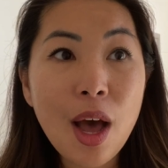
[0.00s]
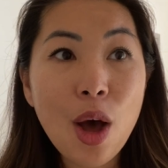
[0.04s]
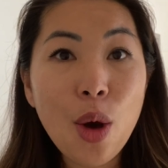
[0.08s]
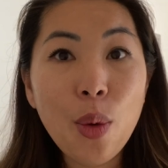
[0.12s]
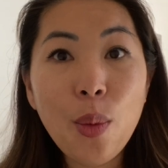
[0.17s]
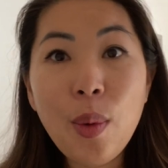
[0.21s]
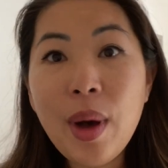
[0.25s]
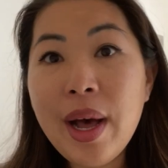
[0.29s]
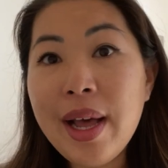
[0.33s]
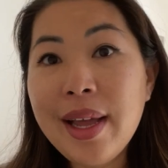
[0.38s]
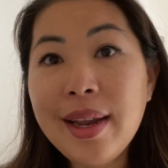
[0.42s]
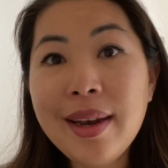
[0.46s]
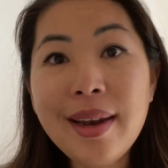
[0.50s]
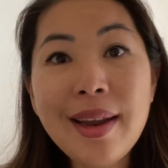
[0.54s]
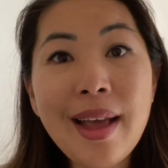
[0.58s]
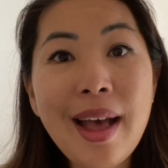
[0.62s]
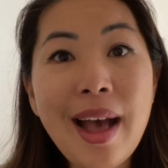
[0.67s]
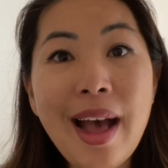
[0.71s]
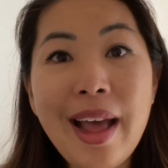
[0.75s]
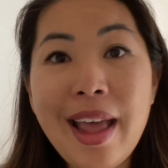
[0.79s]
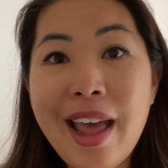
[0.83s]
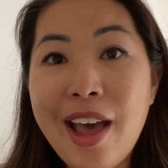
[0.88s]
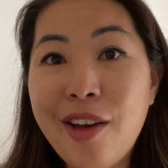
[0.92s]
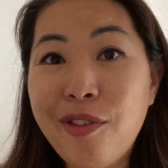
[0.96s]
one,
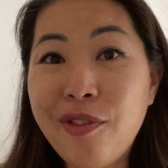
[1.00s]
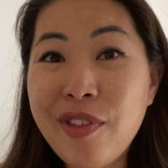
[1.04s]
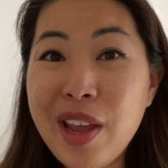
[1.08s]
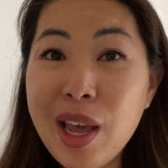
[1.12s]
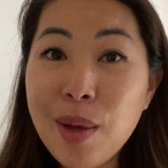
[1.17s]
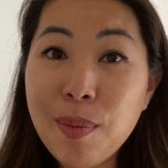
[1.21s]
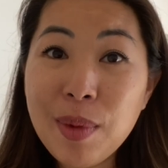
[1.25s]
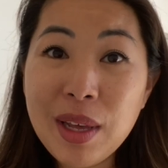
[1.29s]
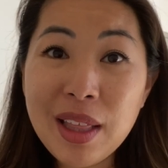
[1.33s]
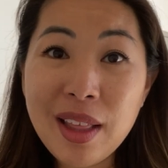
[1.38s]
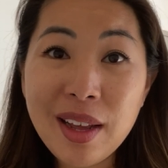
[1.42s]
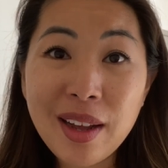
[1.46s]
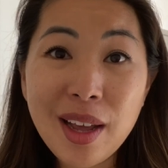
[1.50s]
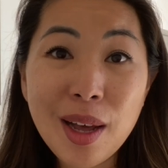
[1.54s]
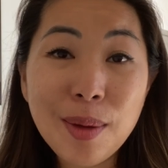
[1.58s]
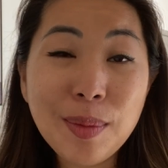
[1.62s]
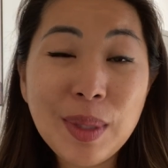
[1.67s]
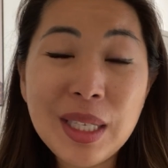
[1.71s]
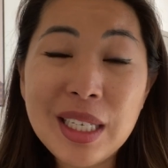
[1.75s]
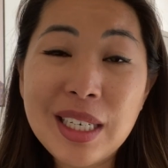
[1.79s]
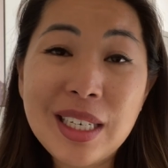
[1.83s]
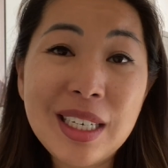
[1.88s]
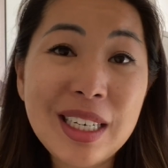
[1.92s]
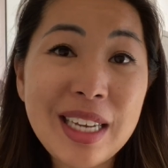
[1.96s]
I have family that comes
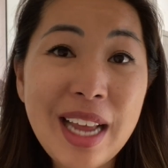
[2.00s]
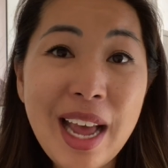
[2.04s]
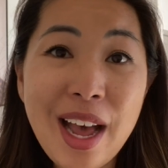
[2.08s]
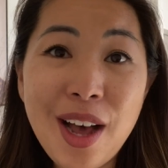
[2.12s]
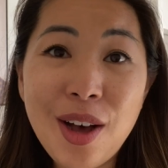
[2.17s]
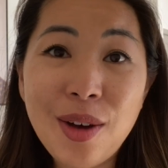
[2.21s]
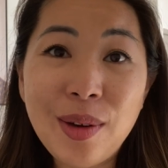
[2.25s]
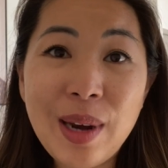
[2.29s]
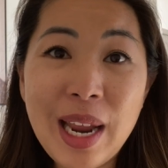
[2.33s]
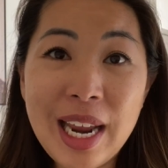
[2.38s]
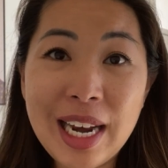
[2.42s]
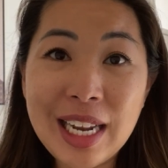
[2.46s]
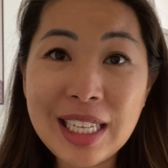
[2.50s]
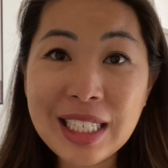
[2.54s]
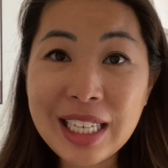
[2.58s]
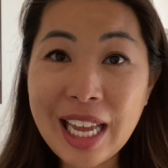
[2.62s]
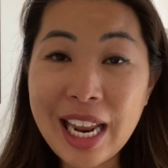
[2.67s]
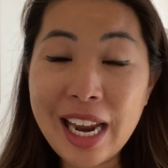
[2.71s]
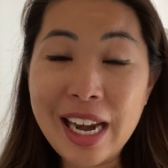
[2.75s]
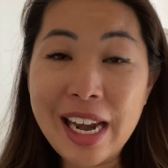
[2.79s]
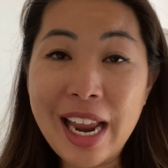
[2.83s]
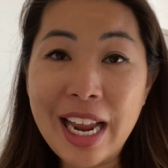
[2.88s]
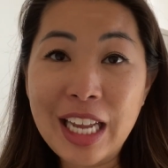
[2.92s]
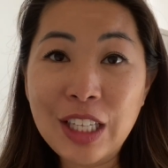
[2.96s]
into town and it's kind
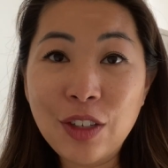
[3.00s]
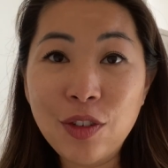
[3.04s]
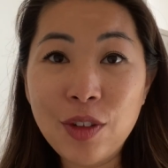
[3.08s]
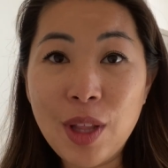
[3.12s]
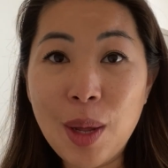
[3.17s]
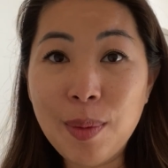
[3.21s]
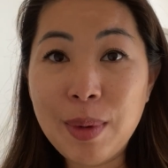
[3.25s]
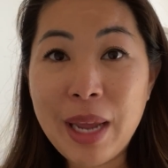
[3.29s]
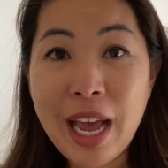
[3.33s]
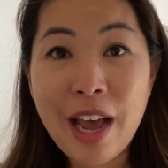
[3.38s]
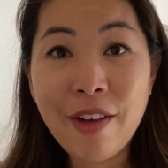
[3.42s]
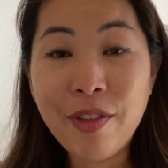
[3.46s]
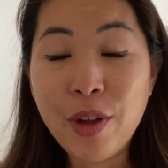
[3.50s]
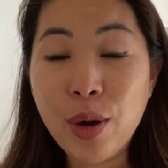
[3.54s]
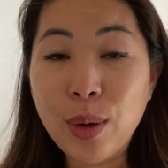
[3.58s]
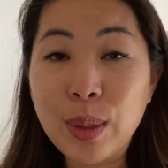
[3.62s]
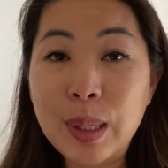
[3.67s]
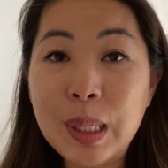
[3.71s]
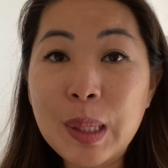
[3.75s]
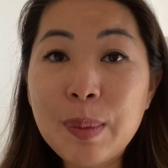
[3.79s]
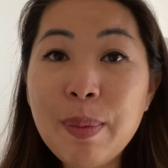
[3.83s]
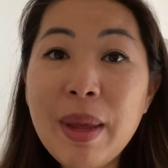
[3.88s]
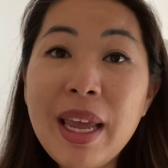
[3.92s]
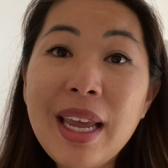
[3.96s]
of nice for them to have their own
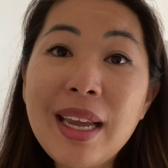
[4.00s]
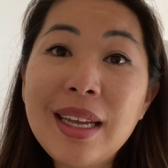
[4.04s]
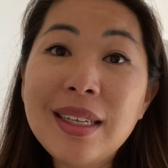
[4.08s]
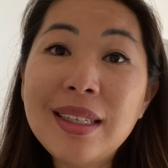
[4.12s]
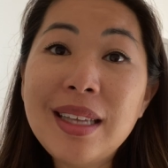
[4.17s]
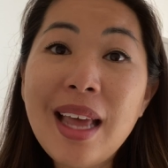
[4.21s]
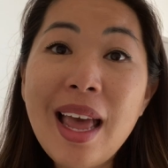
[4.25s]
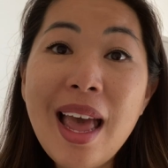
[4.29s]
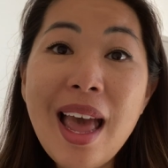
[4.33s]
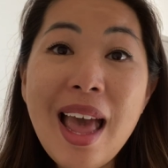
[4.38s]
space.